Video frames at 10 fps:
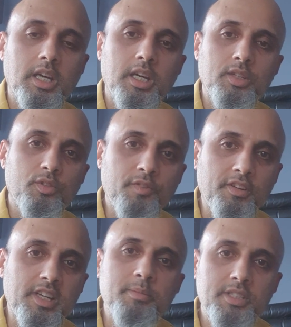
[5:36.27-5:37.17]
You're
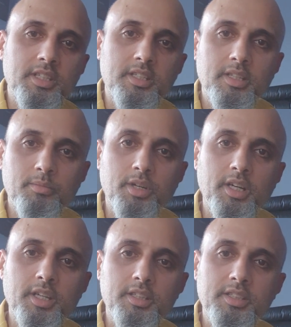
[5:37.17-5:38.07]
very limited
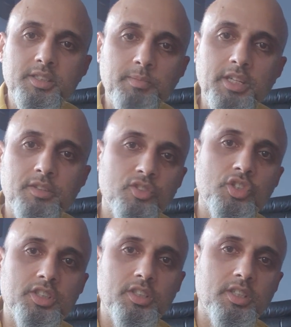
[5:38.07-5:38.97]
by the speed of the
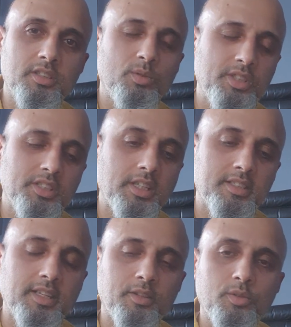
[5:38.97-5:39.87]
shutter and all these kind of
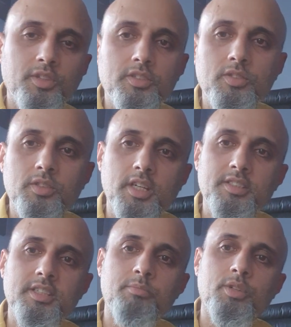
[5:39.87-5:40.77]
technical things you can't
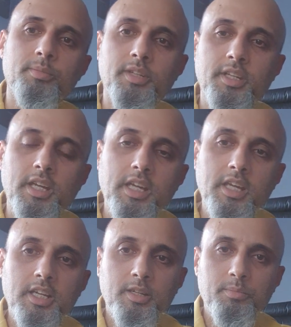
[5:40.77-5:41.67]
set properly
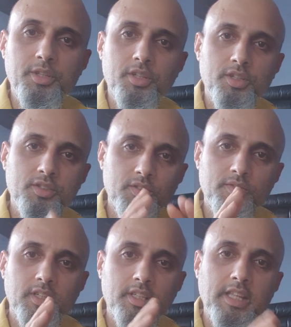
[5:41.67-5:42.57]
because of
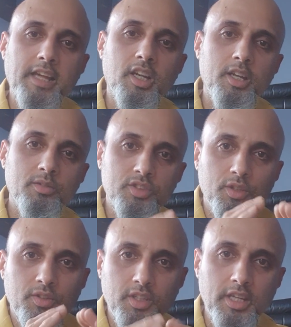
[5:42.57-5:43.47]
the lack of light. So
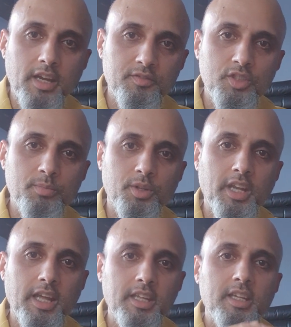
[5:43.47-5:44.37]
the
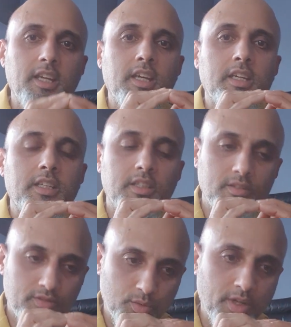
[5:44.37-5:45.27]
f2.8,
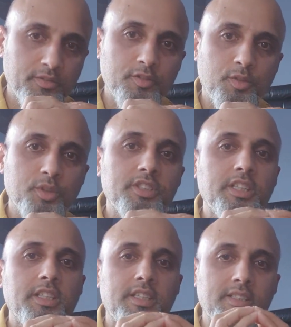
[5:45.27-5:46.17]
12 to
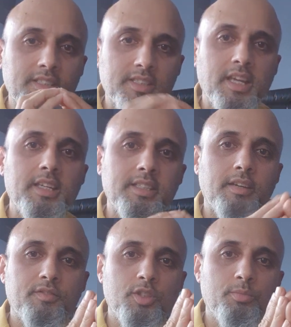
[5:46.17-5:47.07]
40 stays
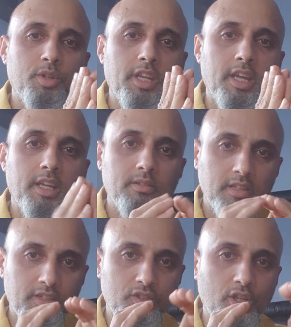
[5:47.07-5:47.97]
f2.8
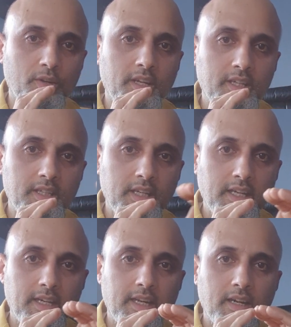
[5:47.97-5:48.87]
as you go in
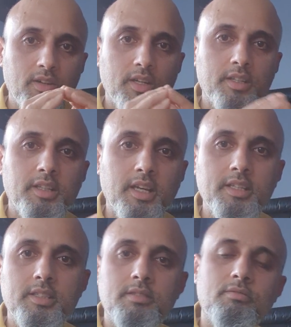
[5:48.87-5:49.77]
and out, and that
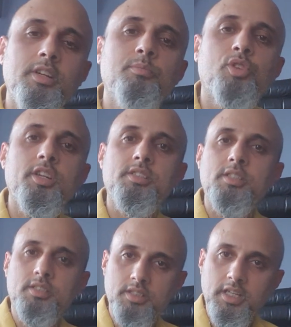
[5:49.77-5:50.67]
is really
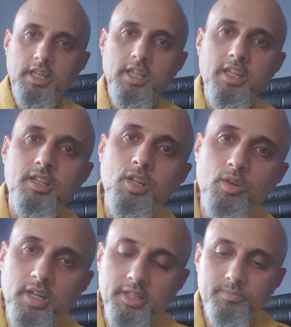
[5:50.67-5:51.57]
priceless in low
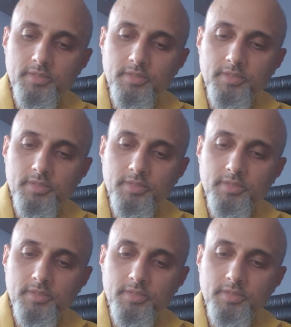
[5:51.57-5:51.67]
light.